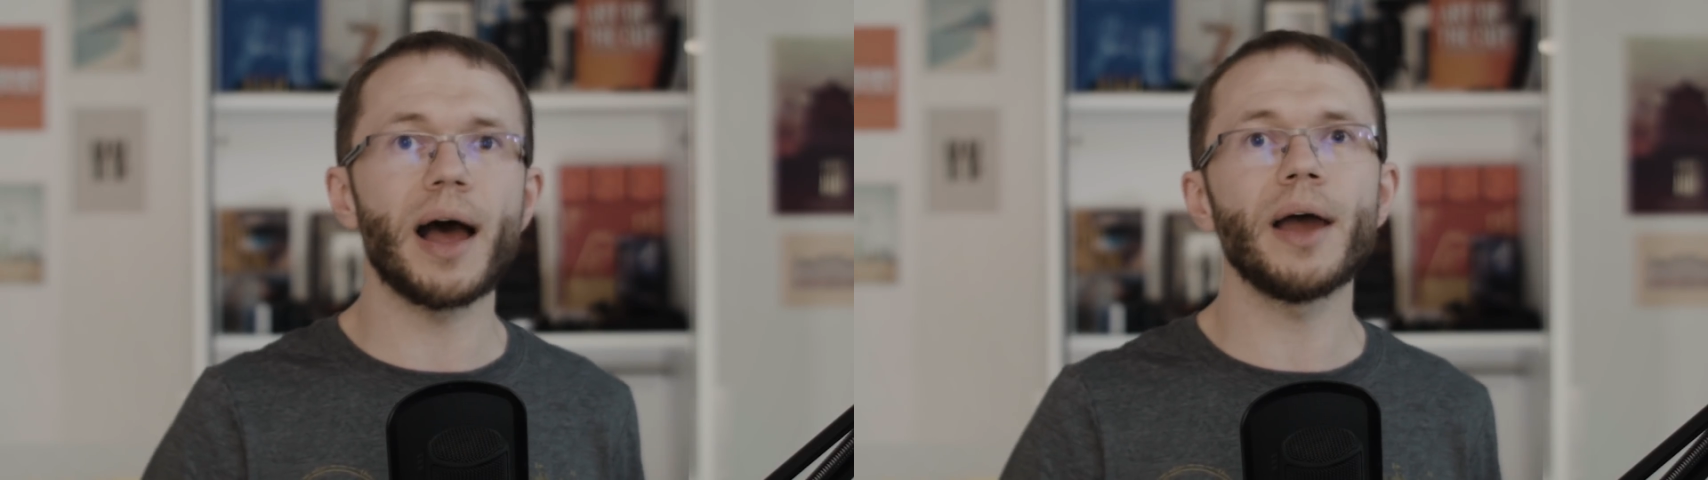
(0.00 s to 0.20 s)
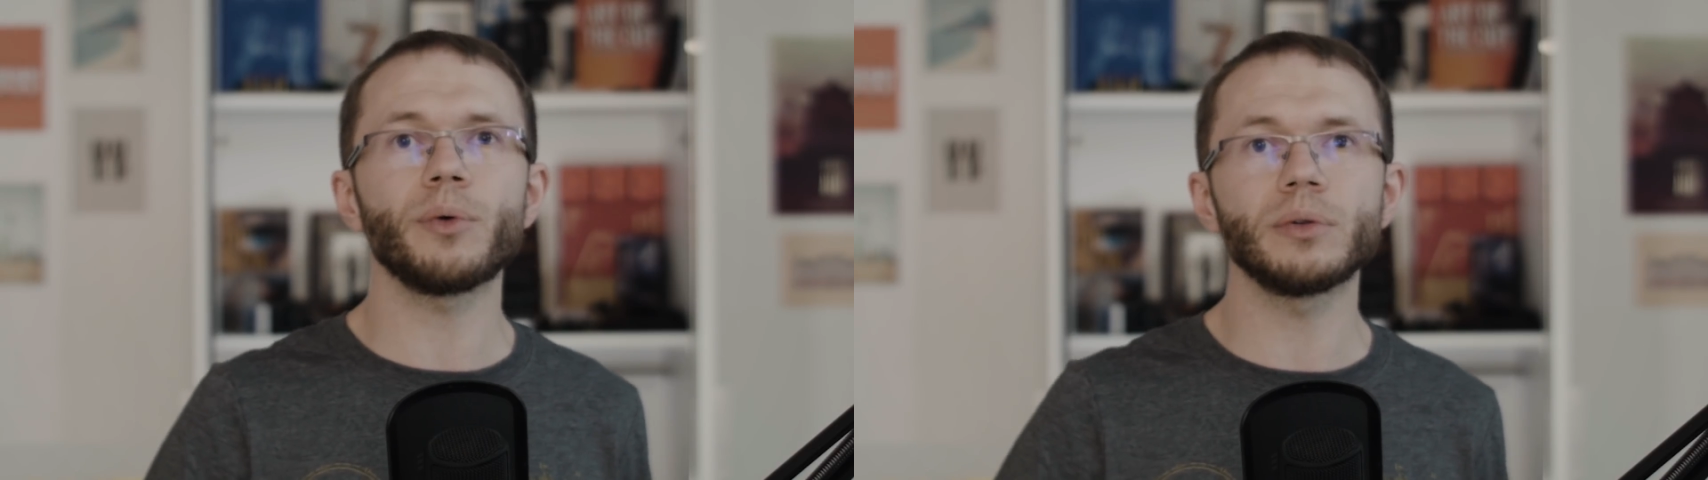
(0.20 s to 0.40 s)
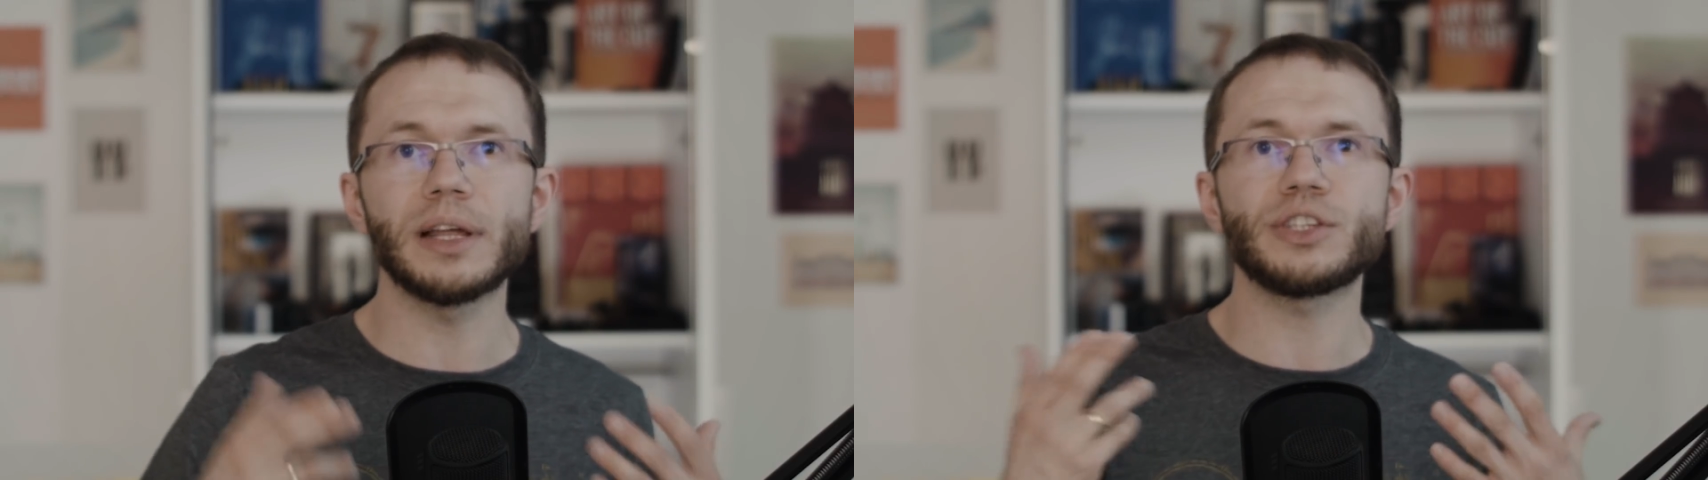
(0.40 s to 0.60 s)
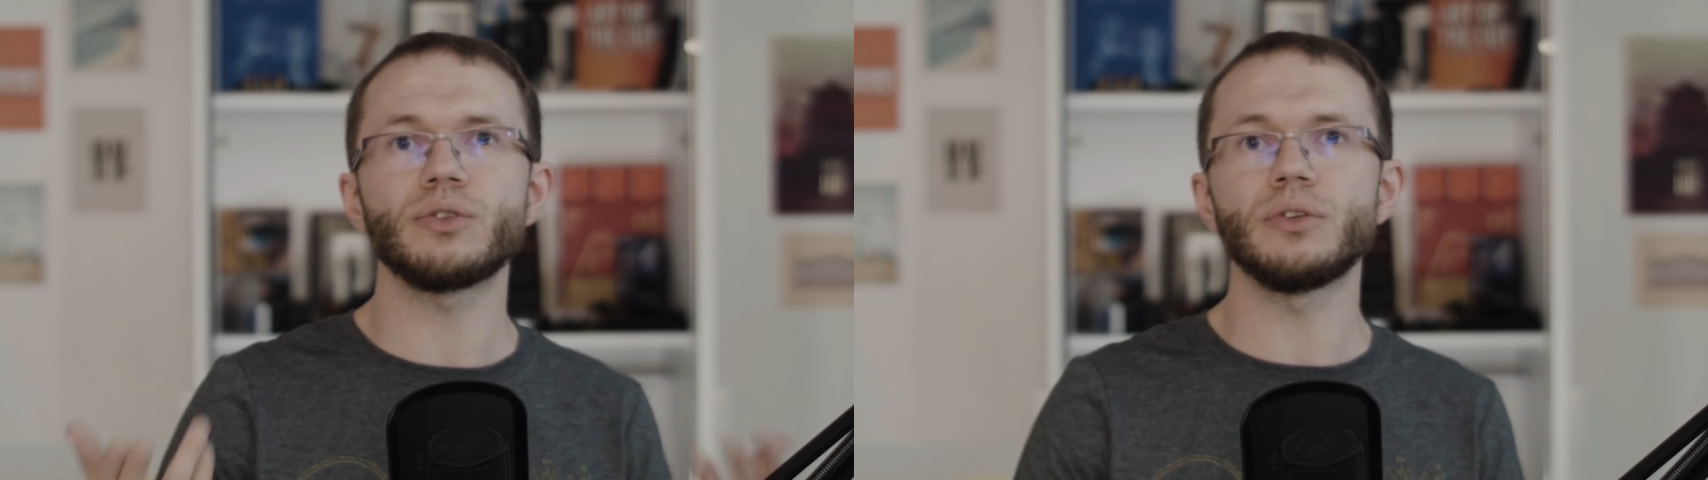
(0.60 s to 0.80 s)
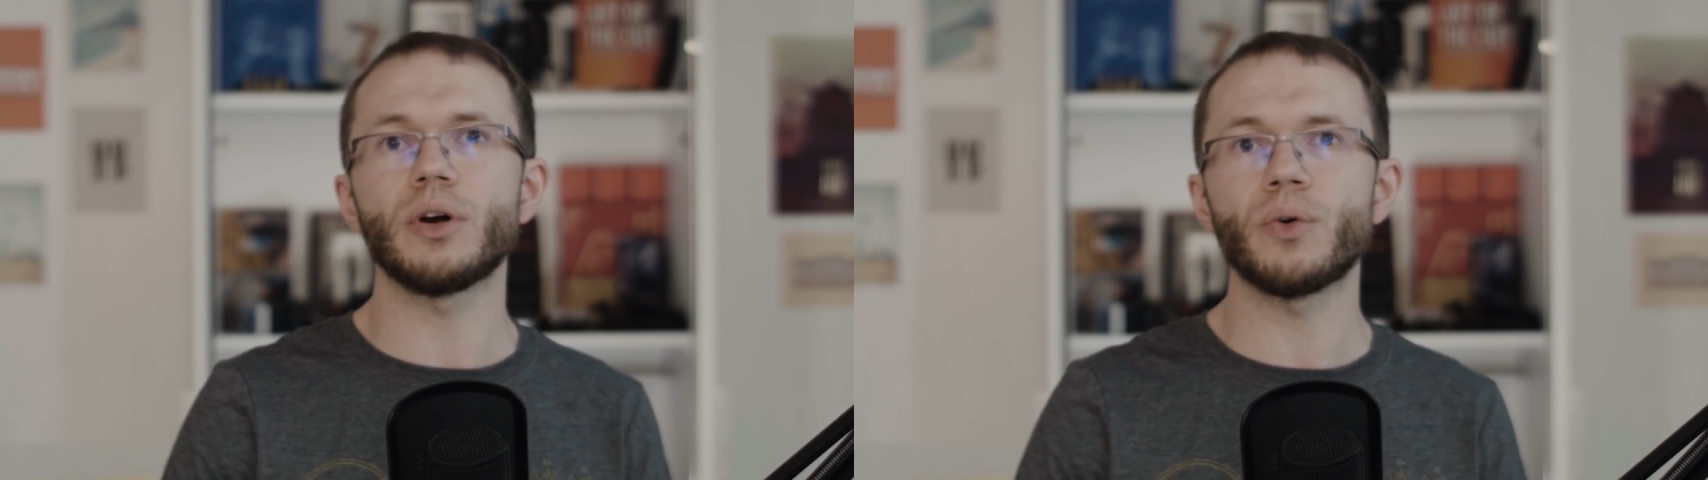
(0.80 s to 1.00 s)
I will let
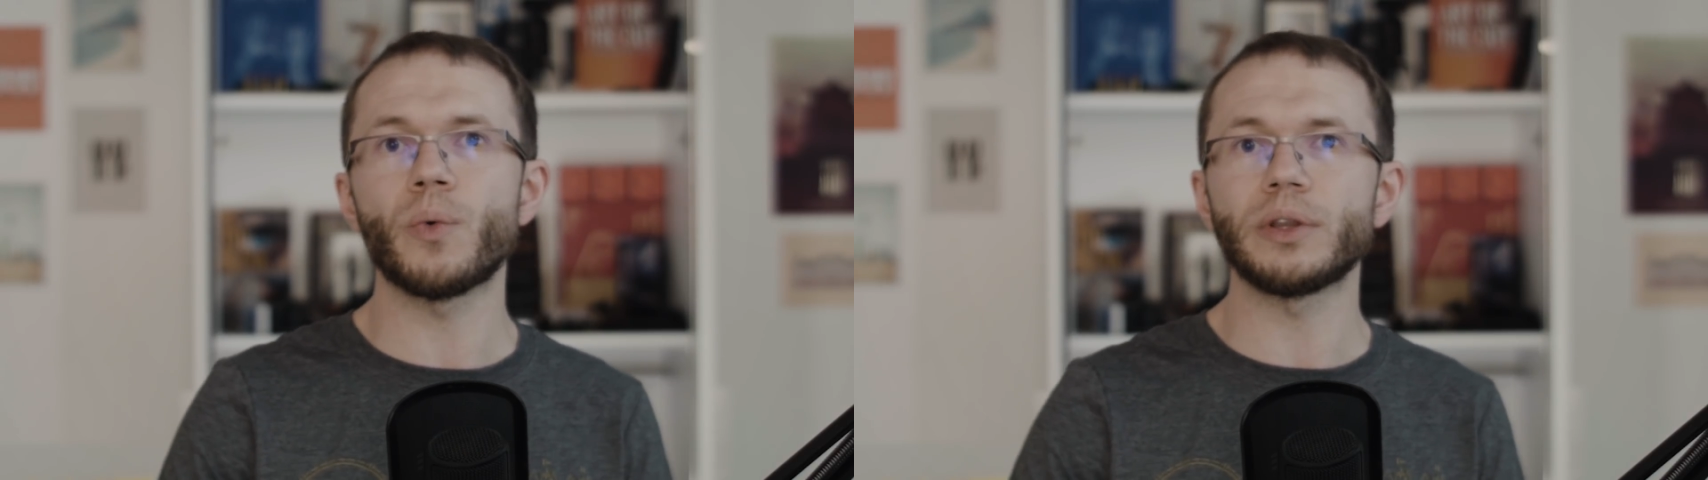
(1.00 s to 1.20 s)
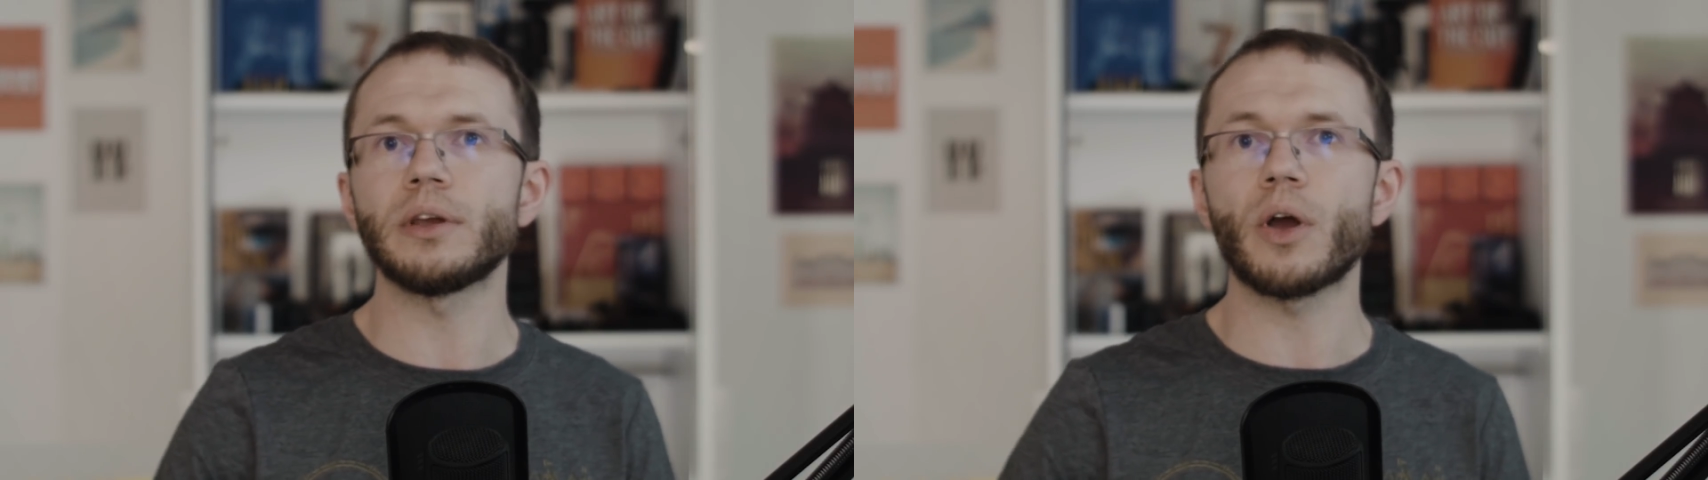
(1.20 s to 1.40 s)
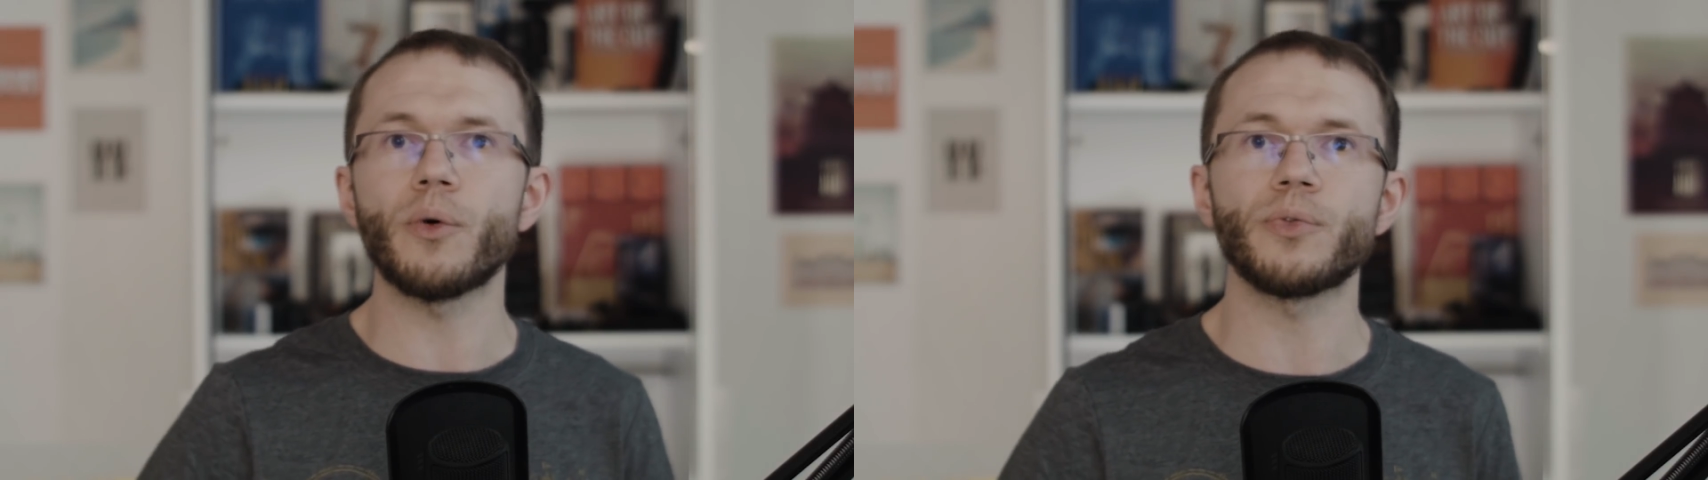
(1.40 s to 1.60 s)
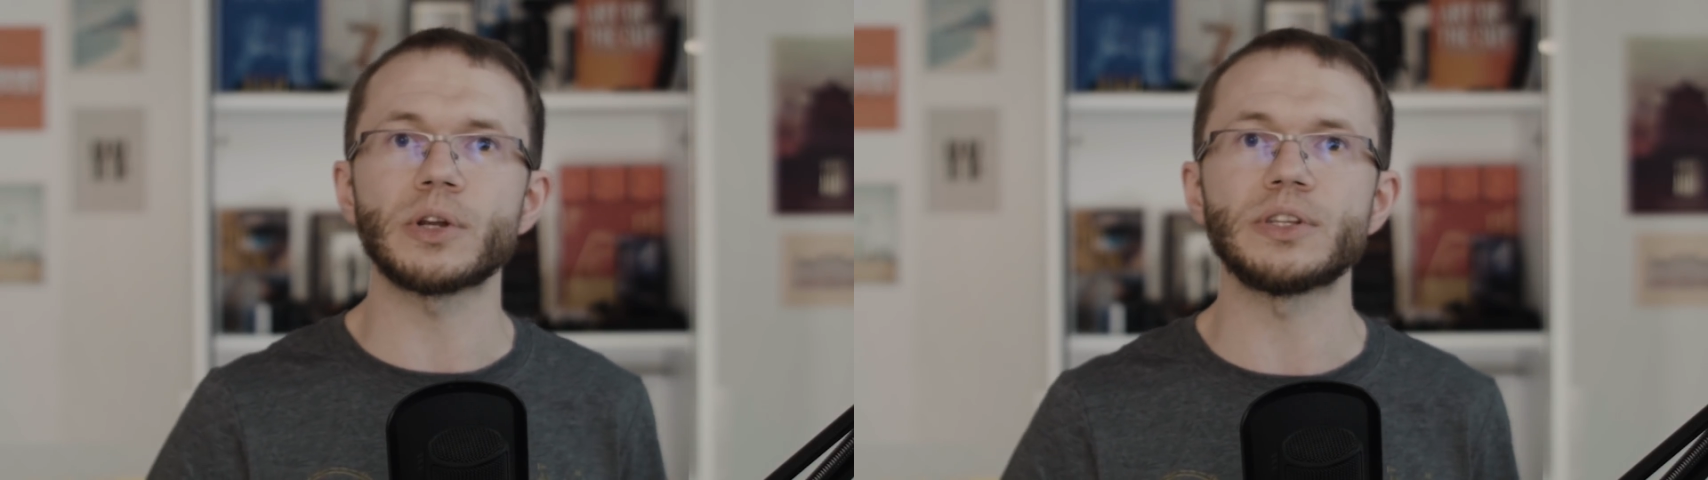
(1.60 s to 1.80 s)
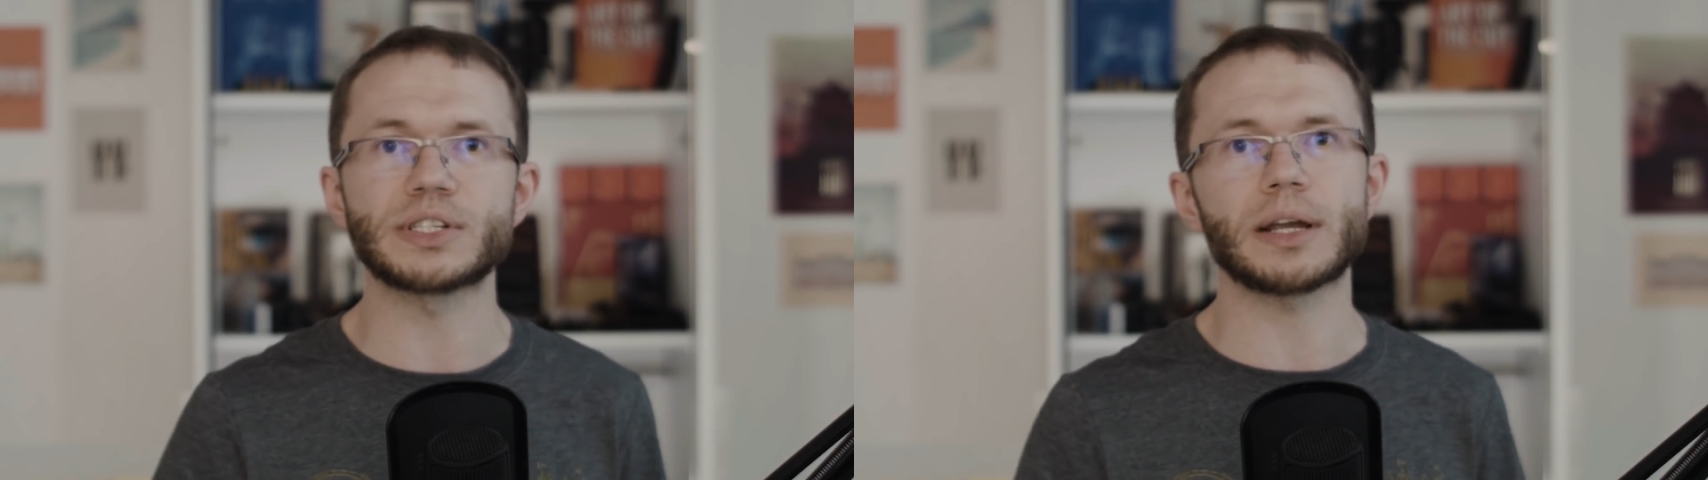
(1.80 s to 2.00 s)
you know when they offer
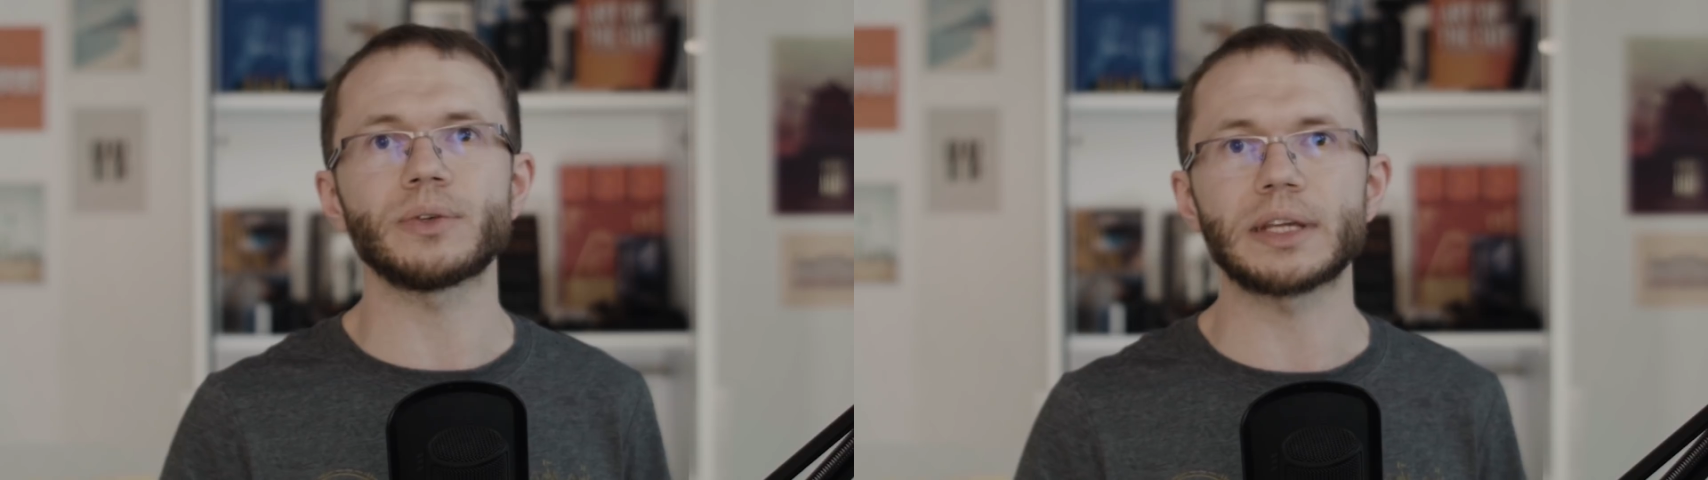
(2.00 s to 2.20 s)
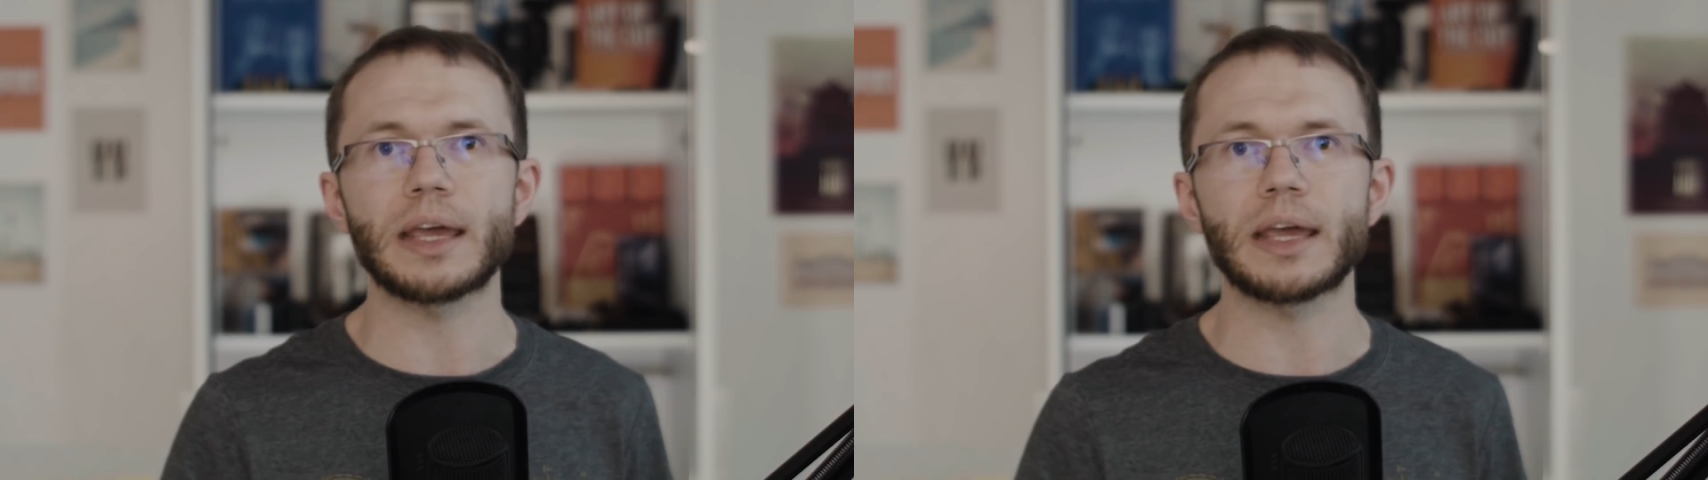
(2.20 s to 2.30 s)
a discount